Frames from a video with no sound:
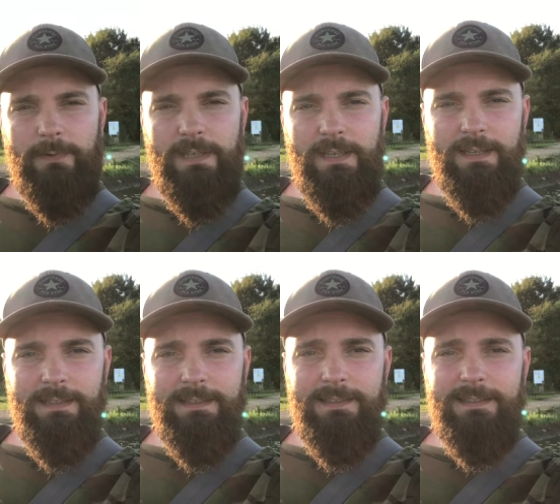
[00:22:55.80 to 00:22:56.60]
of year and
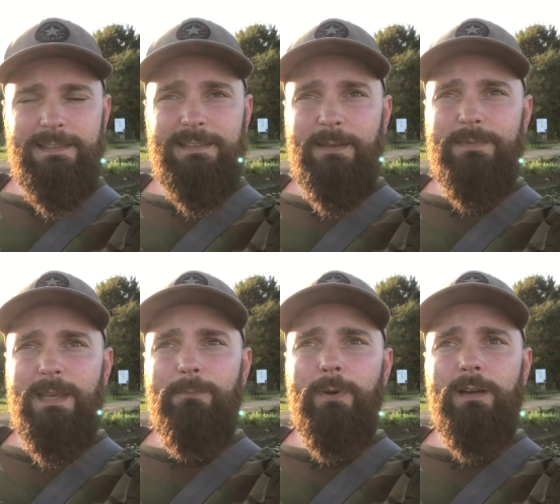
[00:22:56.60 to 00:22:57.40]
leading into
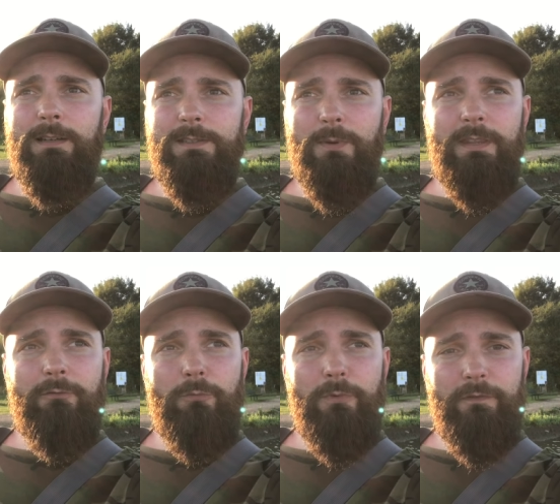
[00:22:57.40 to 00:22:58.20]
September is when they're
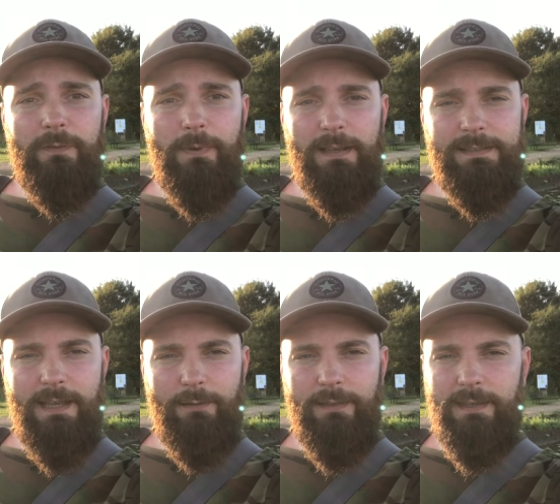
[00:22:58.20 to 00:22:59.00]
all moving back
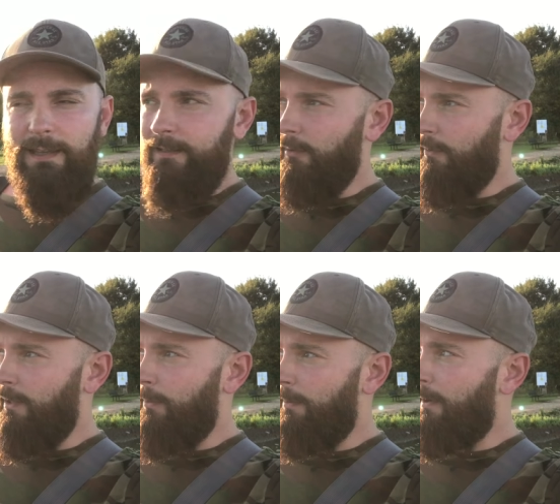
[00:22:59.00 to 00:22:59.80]
south again on their
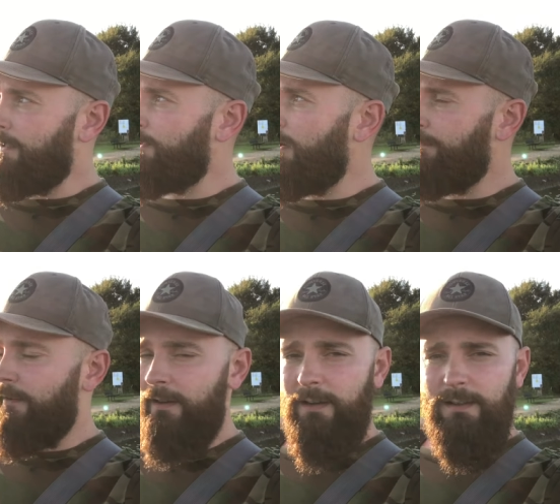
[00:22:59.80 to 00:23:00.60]
way back to
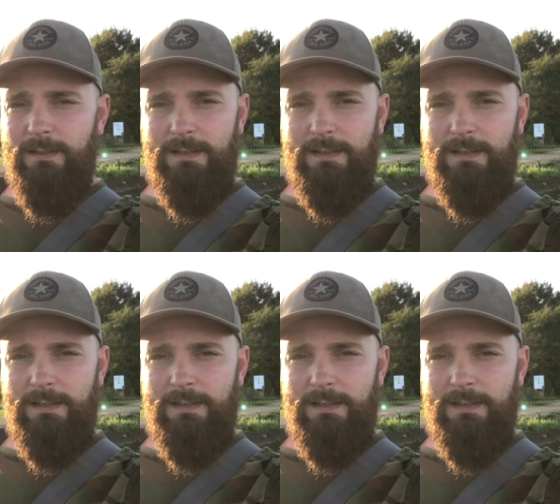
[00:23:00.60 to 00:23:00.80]
Africa.